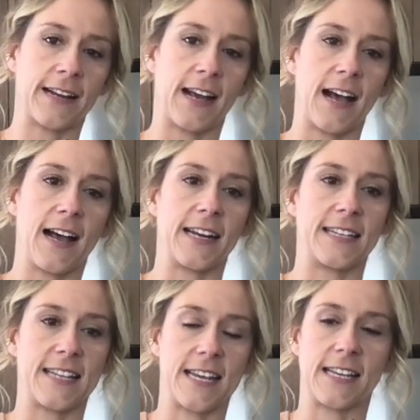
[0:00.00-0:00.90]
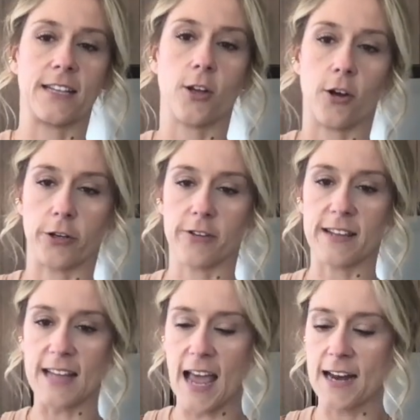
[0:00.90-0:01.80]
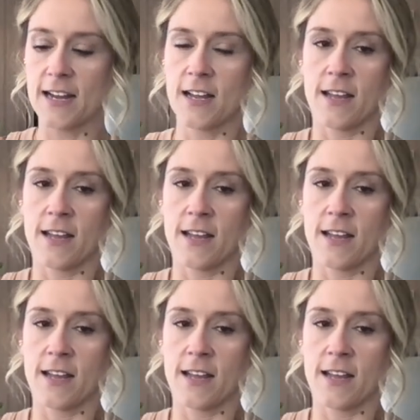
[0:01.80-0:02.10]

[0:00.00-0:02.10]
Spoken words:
on it taking longer than that.